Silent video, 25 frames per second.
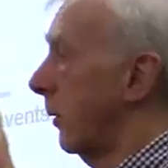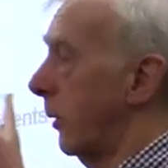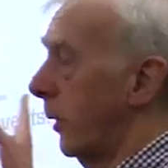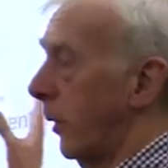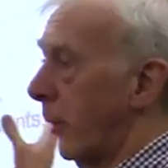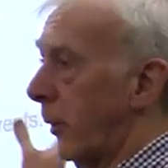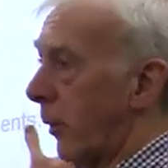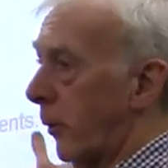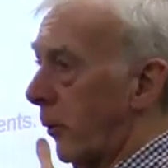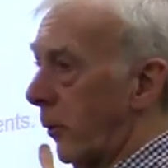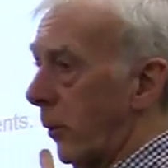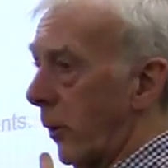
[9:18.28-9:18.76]

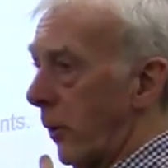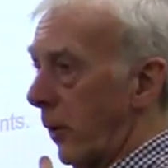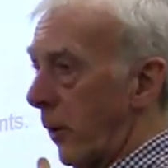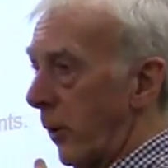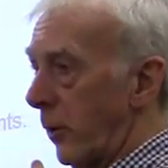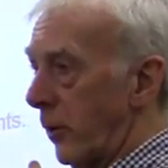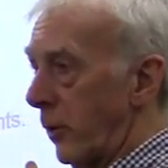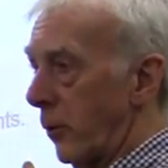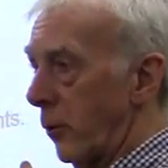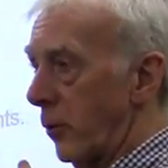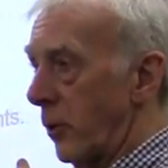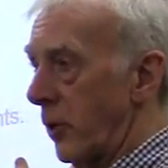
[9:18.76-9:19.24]

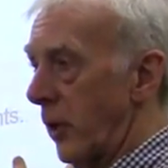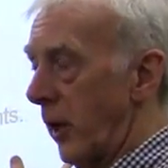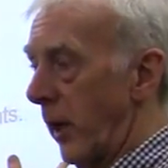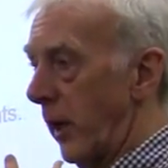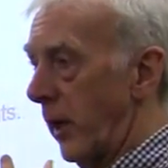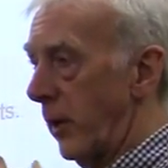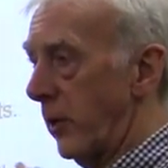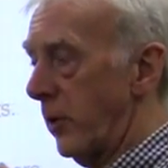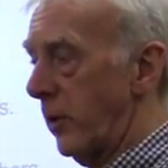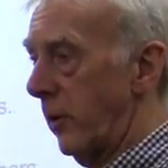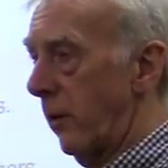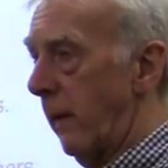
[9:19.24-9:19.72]
chronological
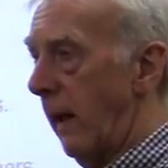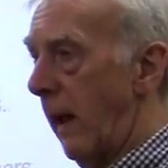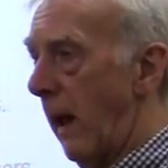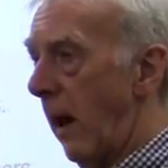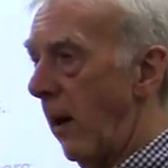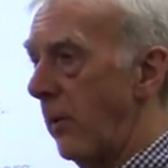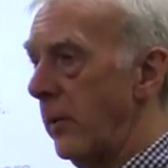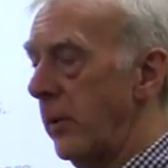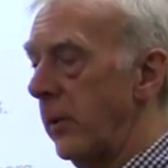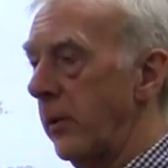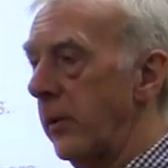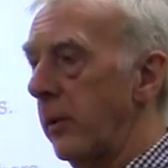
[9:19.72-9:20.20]
change. So
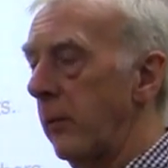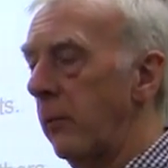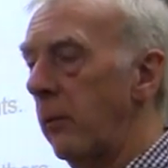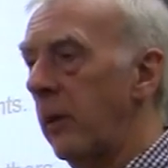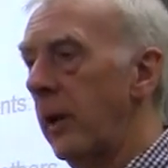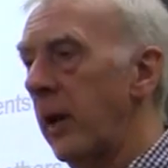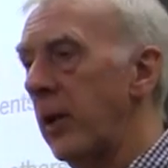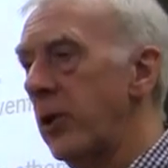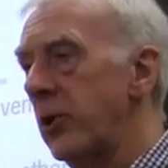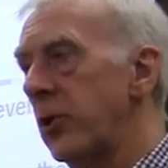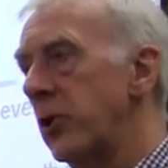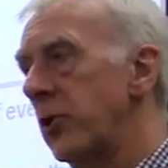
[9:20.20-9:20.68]
how did the
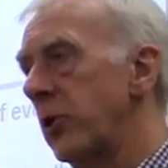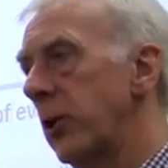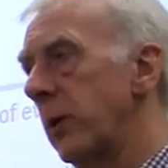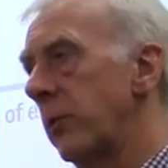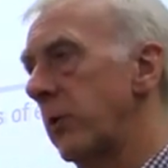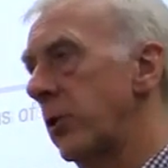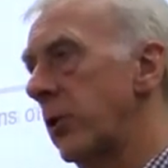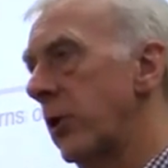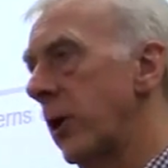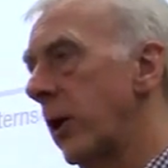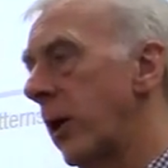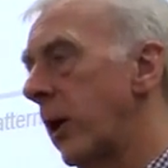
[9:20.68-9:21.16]

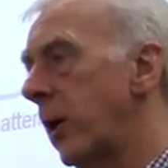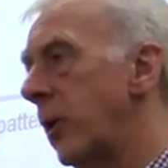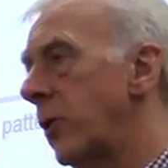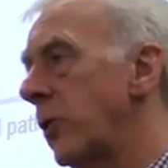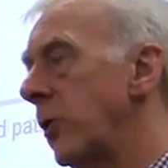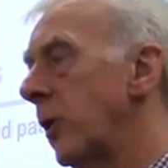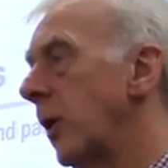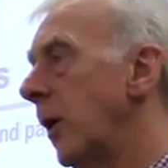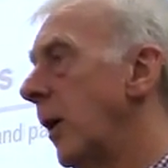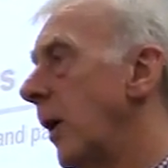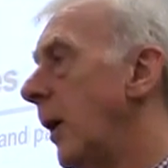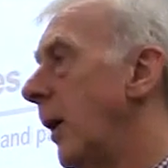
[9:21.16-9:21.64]
relationships
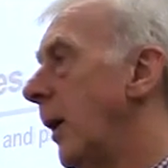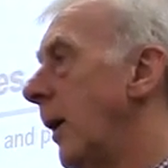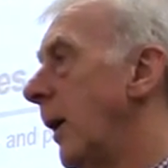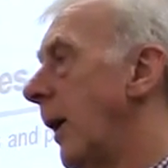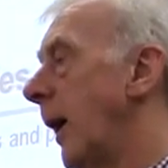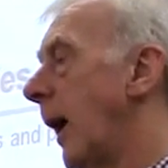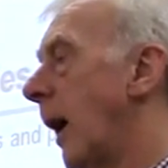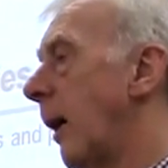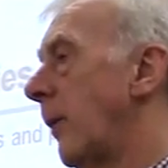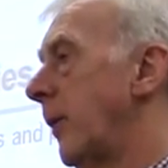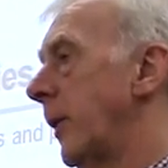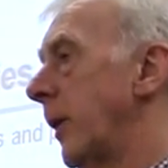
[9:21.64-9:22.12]
change?
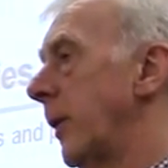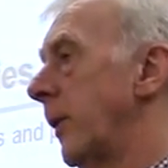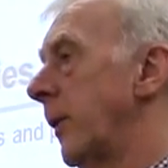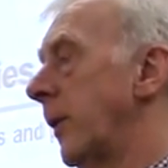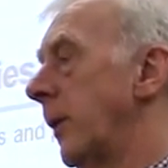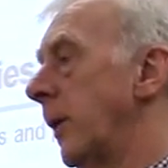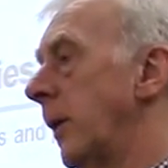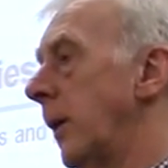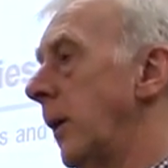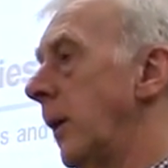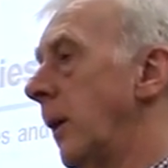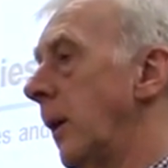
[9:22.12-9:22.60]
How did
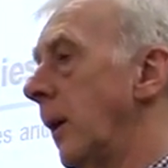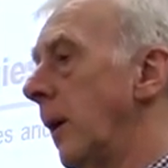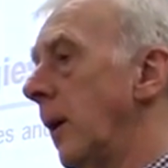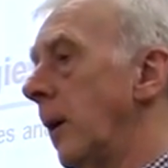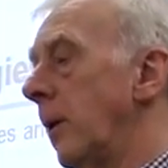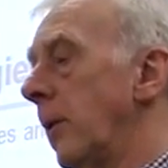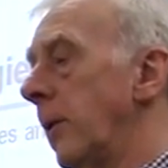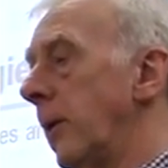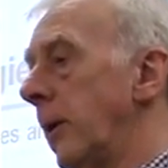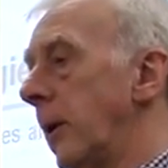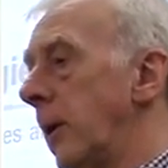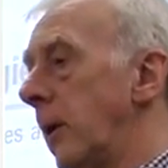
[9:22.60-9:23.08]
the
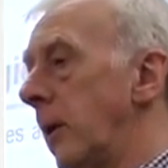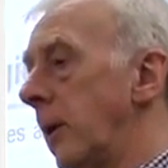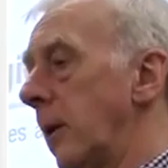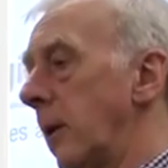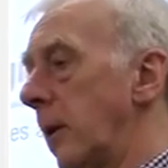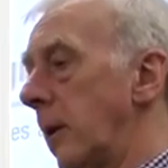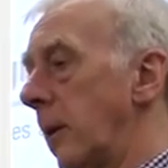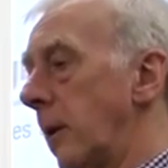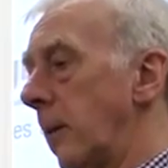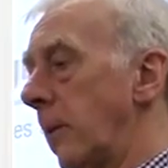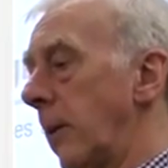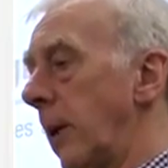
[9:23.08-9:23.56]

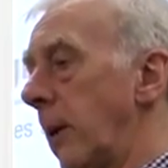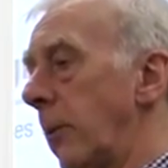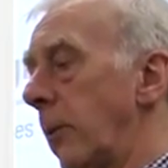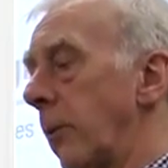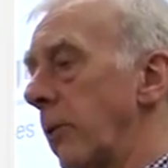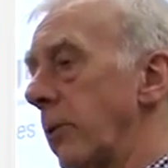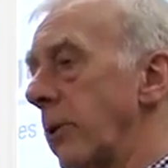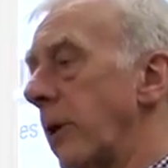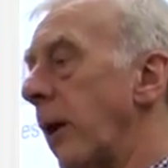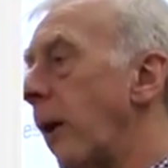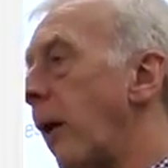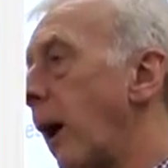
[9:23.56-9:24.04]

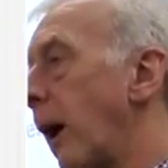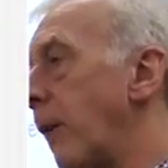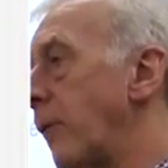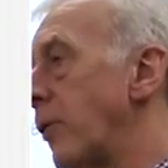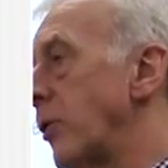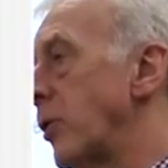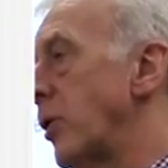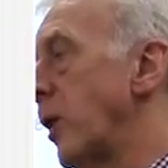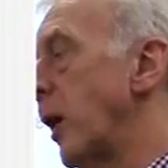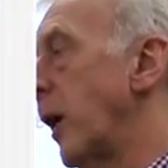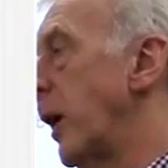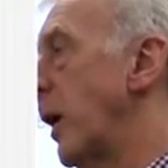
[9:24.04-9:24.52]
people's
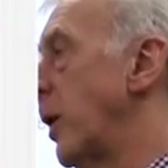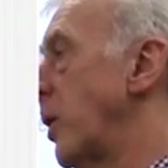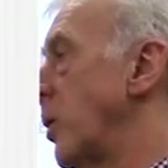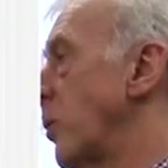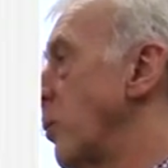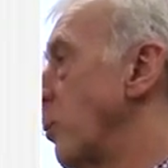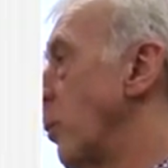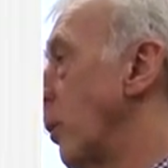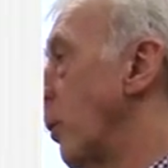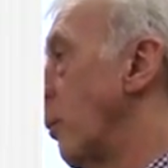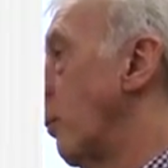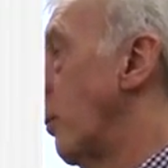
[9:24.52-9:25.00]
lives
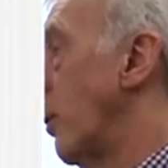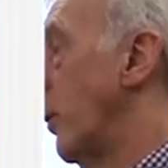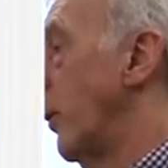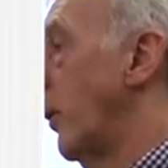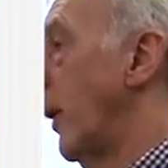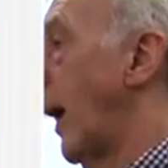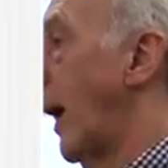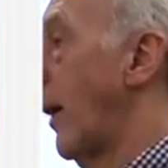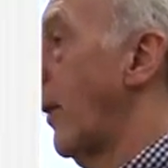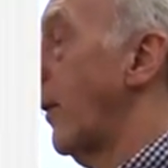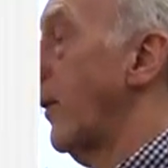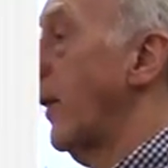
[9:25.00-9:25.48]
change?
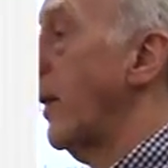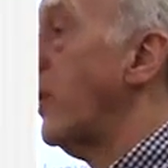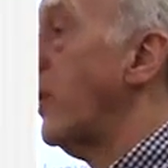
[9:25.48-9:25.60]
How